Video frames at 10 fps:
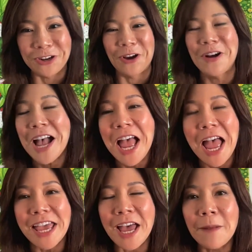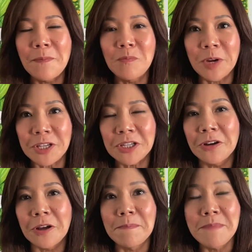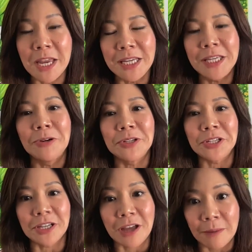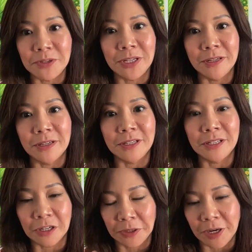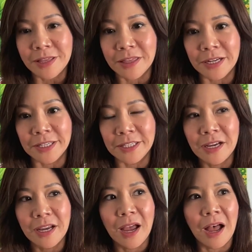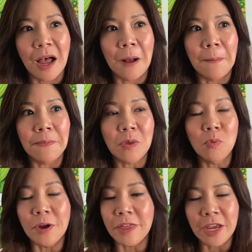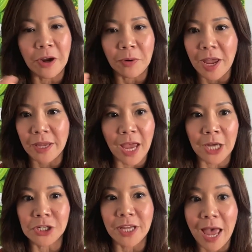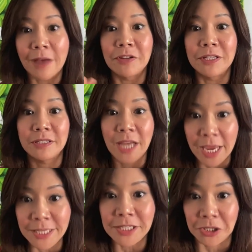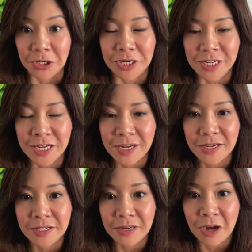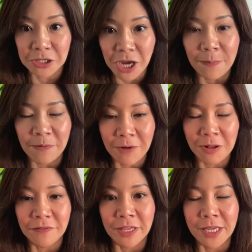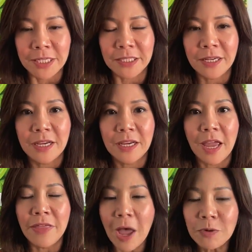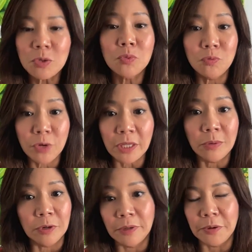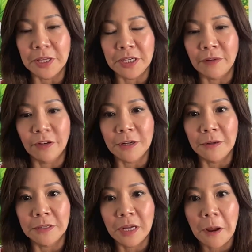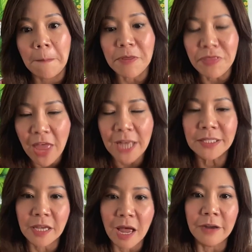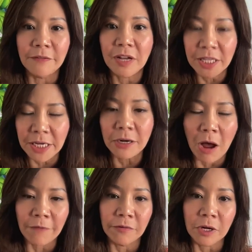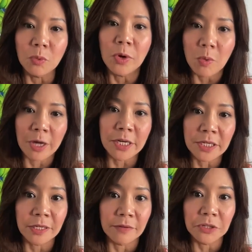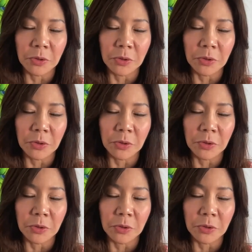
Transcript: know? yeah. um, we took many years to come to to create this um, with you know and actually have it taste good on top of all of this and that was really really really difficult but that's the kind of clean offering we wanted to give to